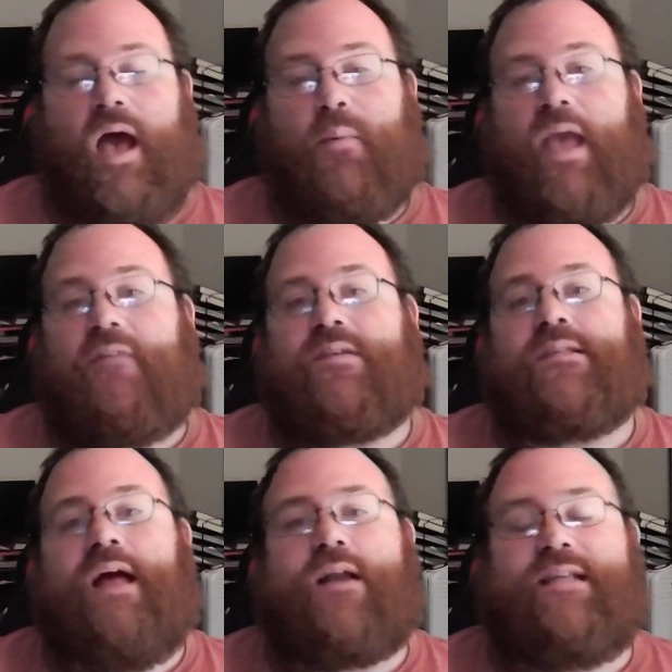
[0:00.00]
We have
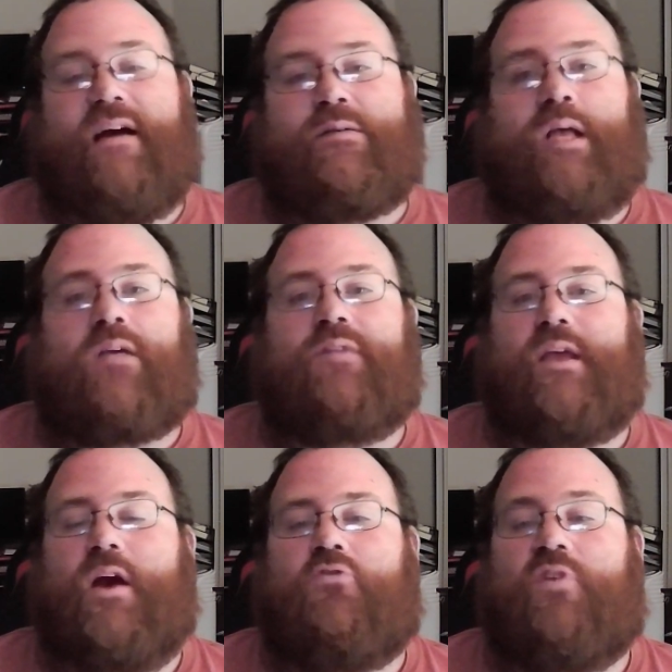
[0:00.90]
these lockdowns all over
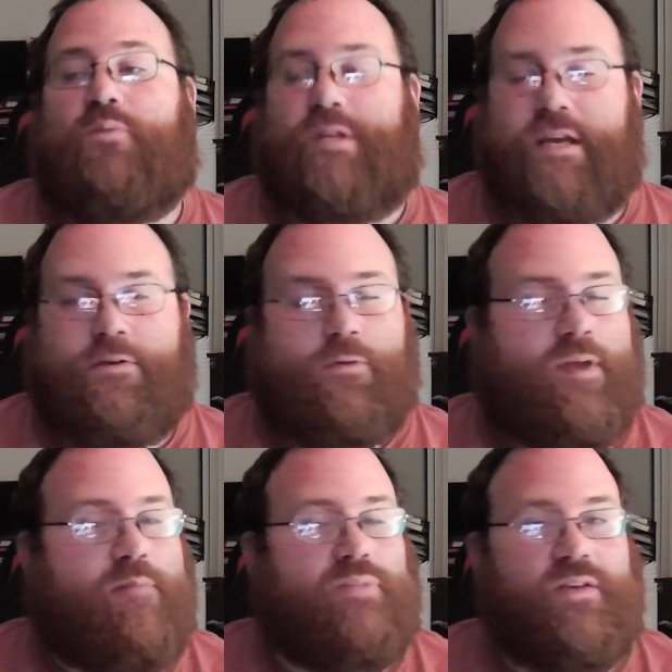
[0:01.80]
the country,
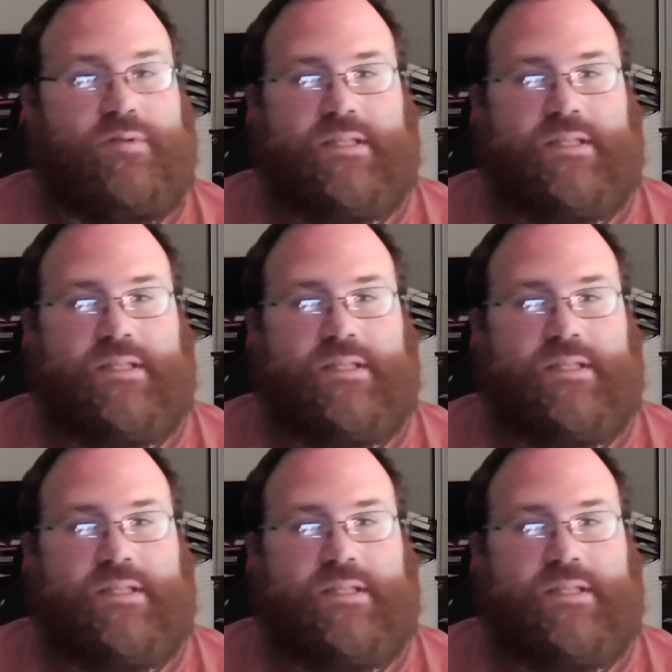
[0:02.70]
particularly in blue